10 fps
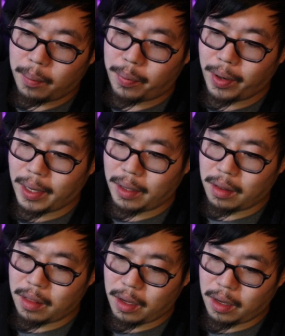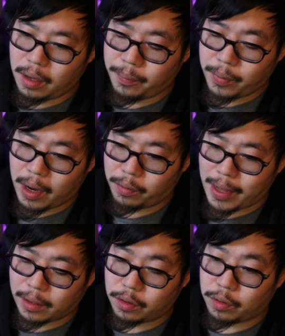Bring in the
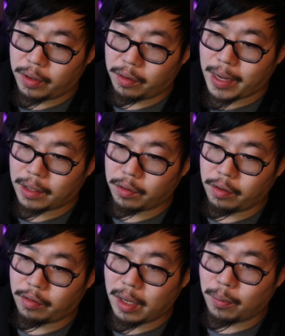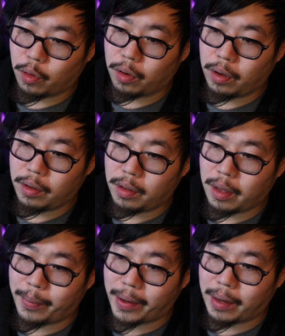Aerodactyl. Aerodactyl kills the Heatmore.
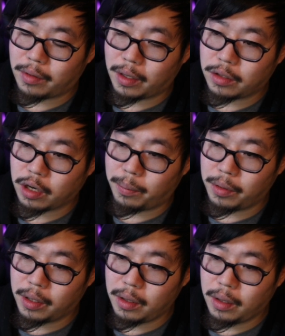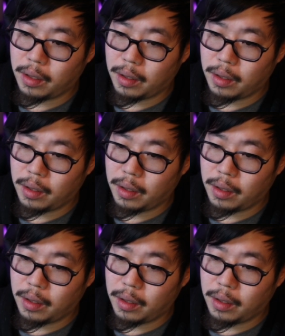They bring out the Charmeleon.